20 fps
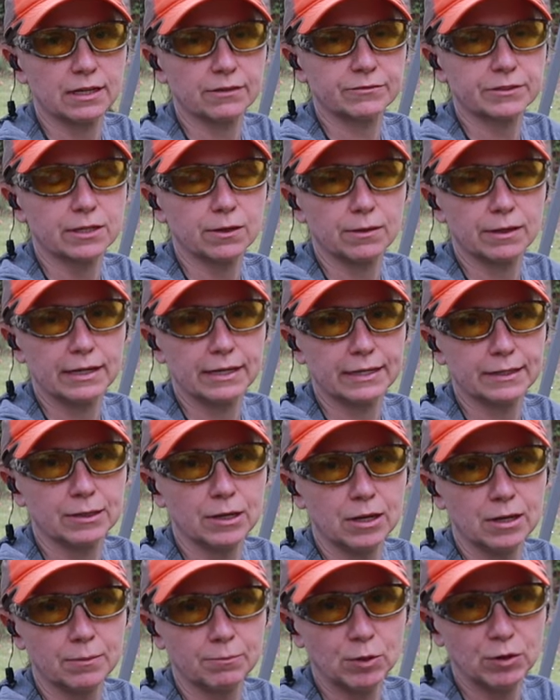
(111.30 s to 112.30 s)
enough to go ahead
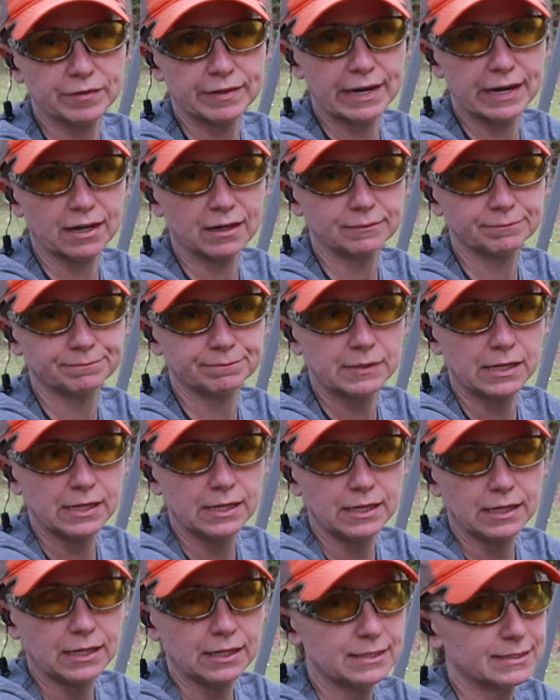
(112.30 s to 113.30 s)
and move it out,
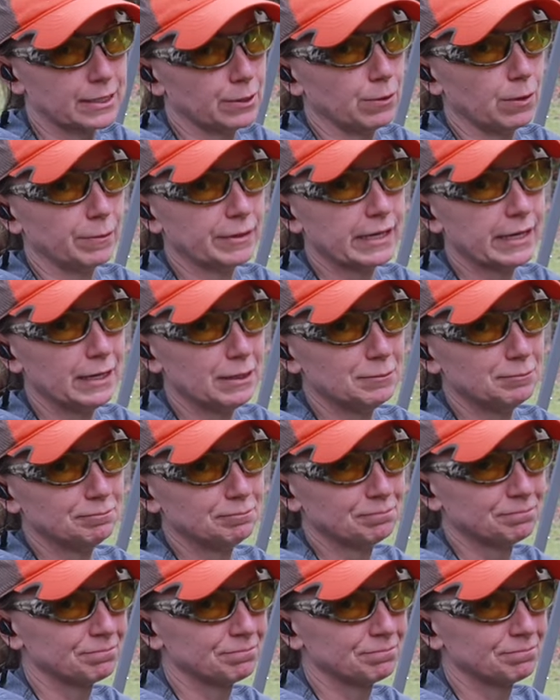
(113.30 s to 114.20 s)
see what we get.